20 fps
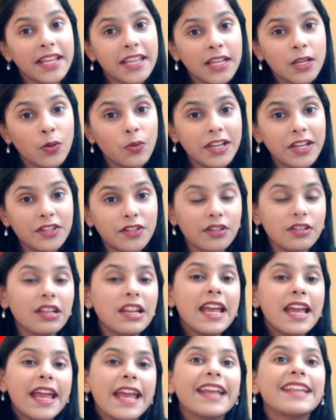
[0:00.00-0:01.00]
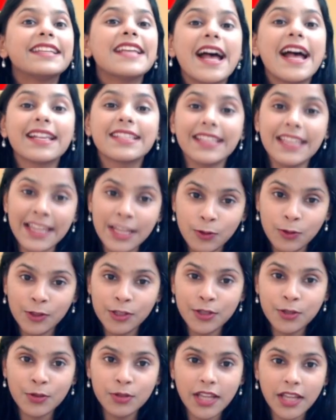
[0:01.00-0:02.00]
equation: it has
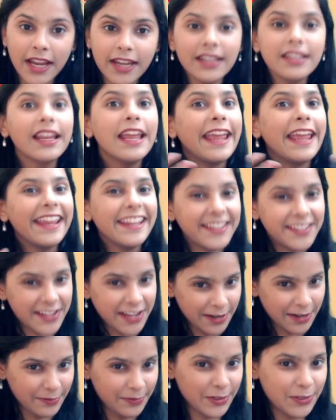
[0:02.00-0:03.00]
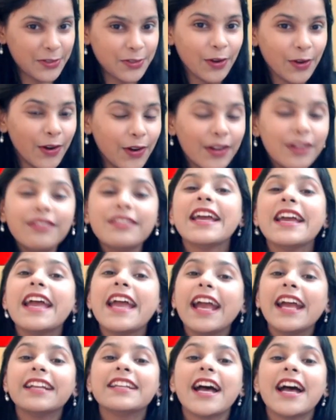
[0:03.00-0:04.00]
equals to sign, it can be solved,
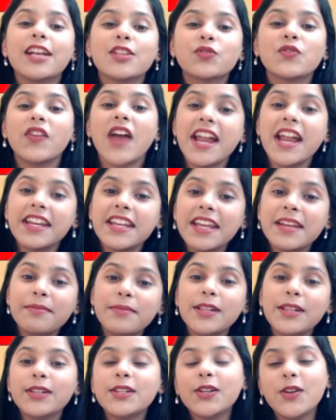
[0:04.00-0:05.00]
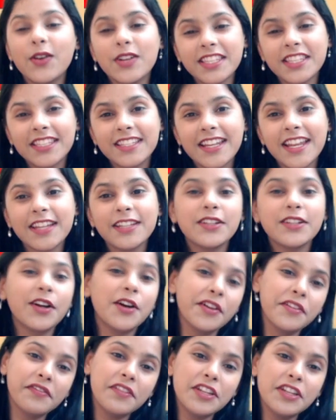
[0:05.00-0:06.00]
it has variable, constant,
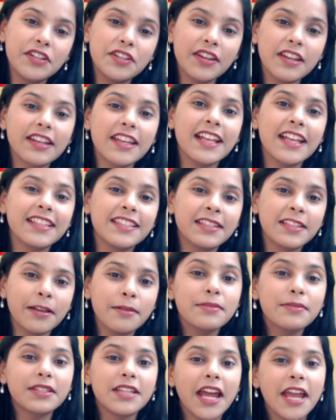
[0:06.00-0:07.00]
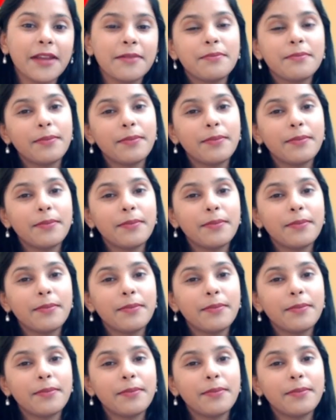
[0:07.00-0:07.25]
coefficient, and sometimes